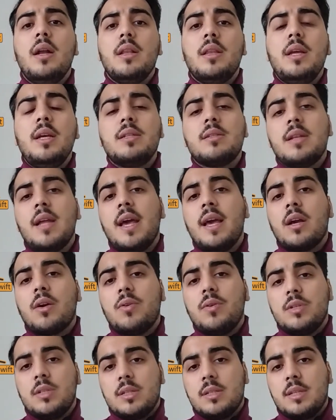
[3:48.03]
These
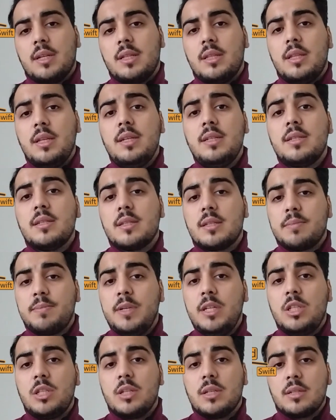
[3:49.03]
languages and these
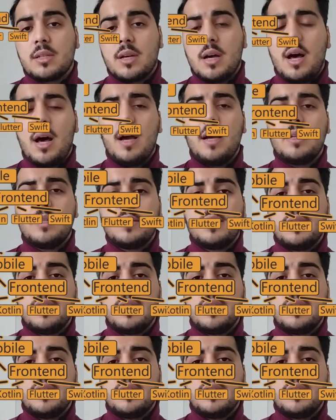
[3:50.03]
speeches, guys,